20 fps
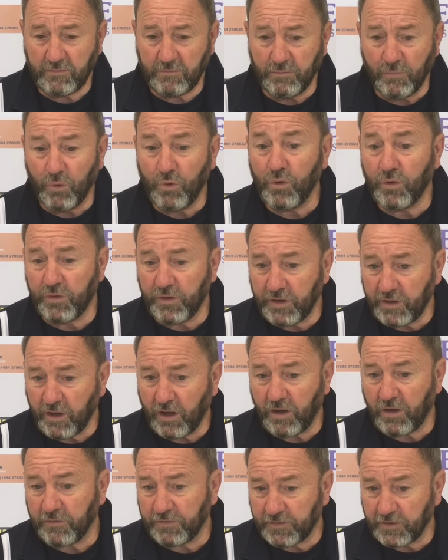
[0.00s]
more than
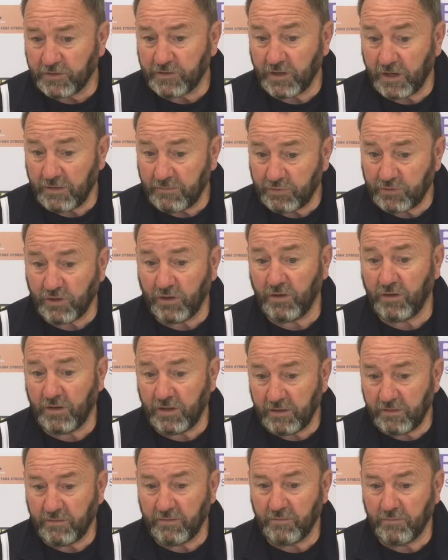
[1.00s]
half the team,
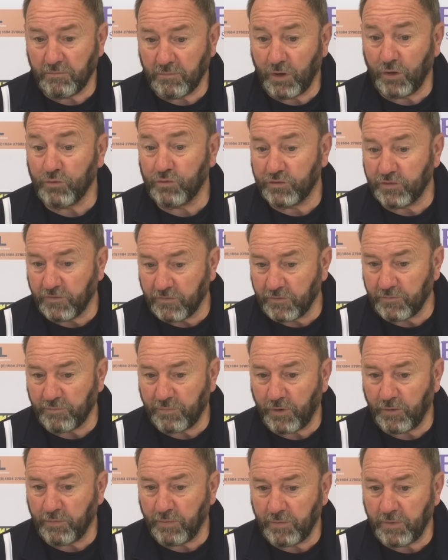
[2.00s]
certainly most of them
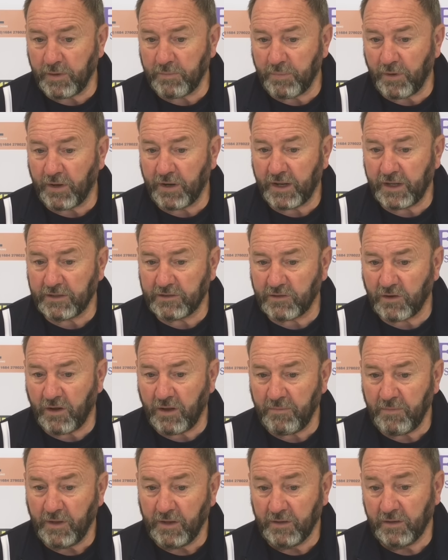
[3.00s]
probably by that
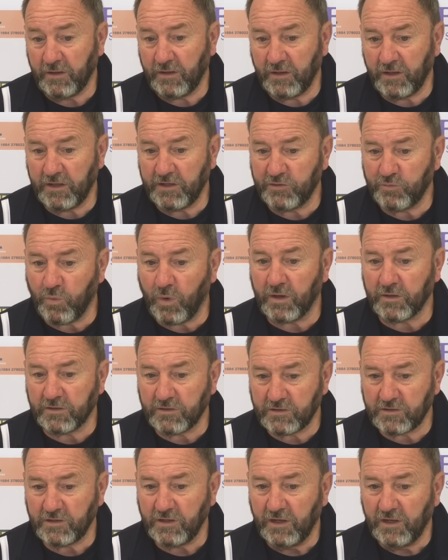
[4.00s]
time, at least
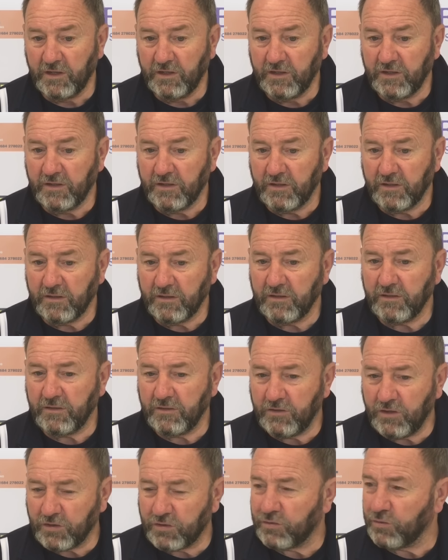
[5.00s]
once,
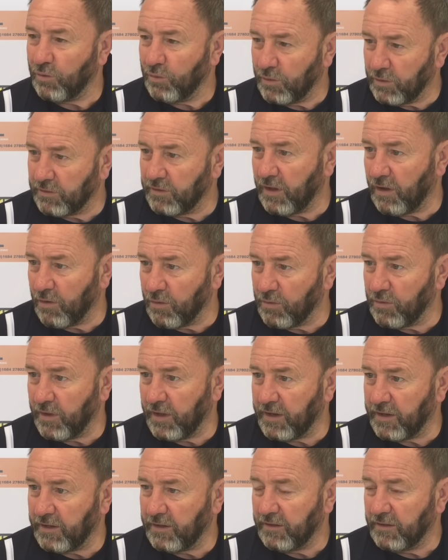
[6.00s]
you sort of know
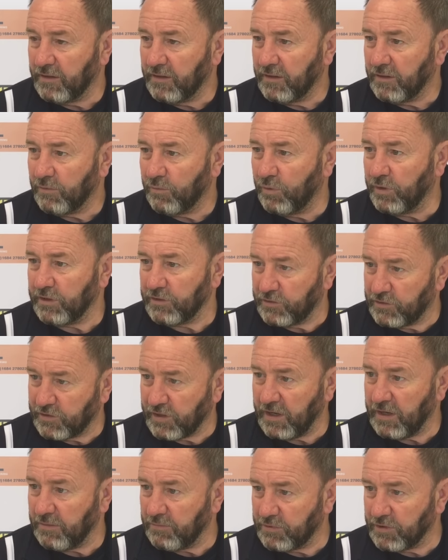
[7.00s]
then which
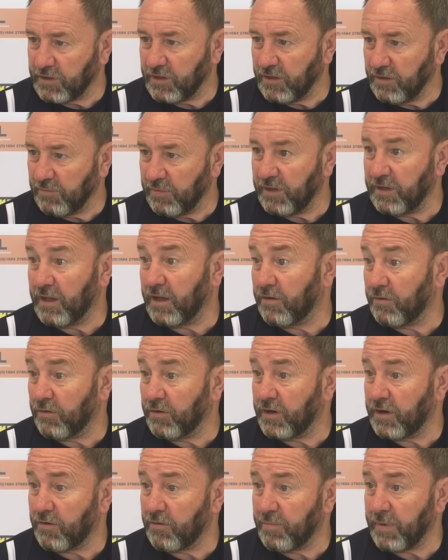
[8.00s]
teams are going to be there
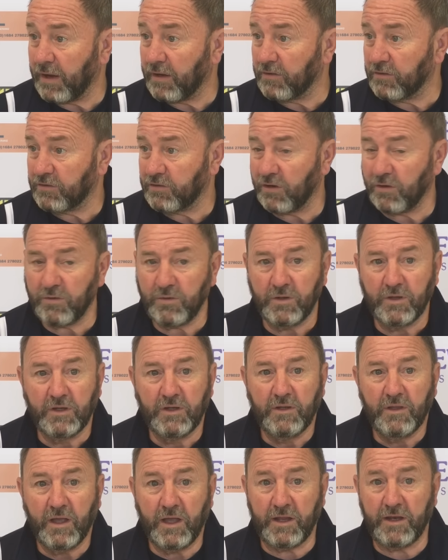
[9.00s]
or thereabouts. So
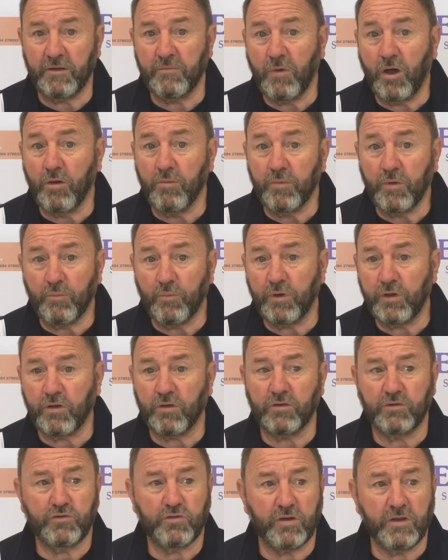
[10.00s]
at the moment, we've
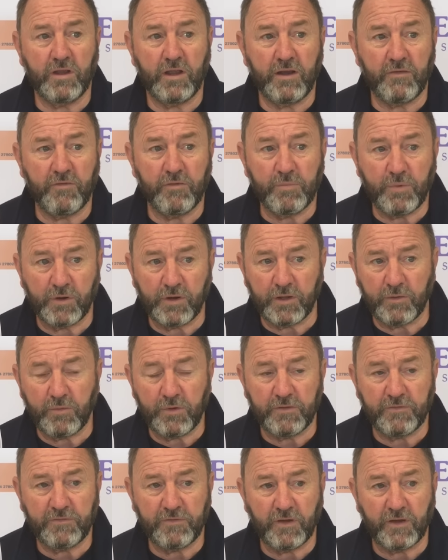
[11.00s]
got to treat everybody
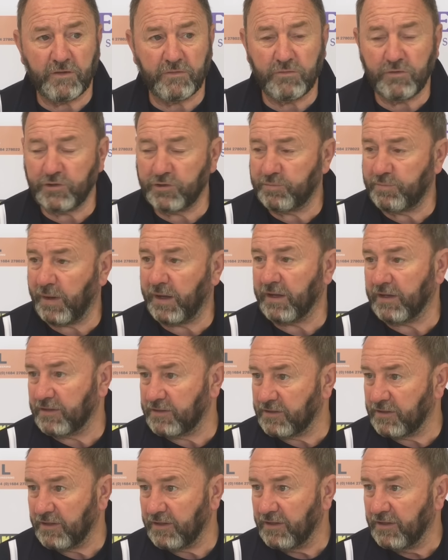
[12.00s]
with uh,
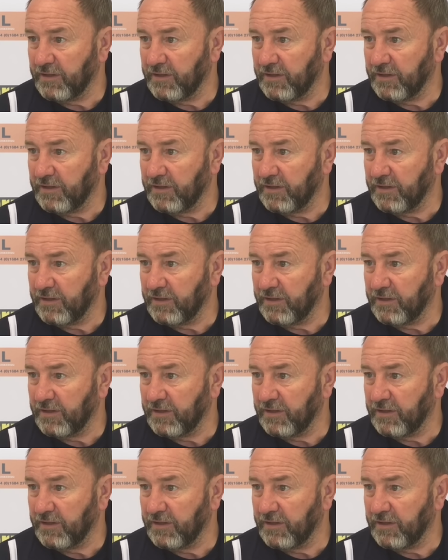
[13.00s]
respect,